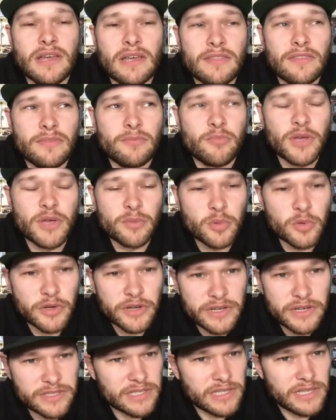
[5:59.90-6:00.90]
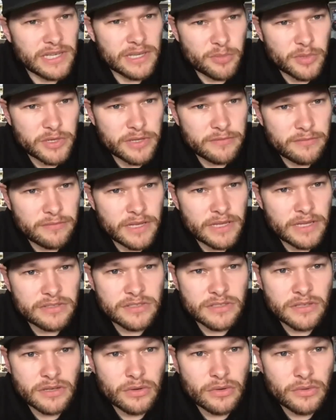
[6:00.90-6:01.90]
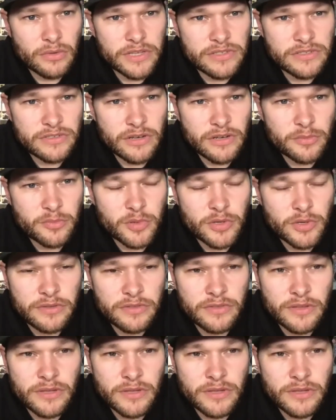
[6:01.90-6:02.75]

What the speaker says: people are going to skip it. And so they started putting the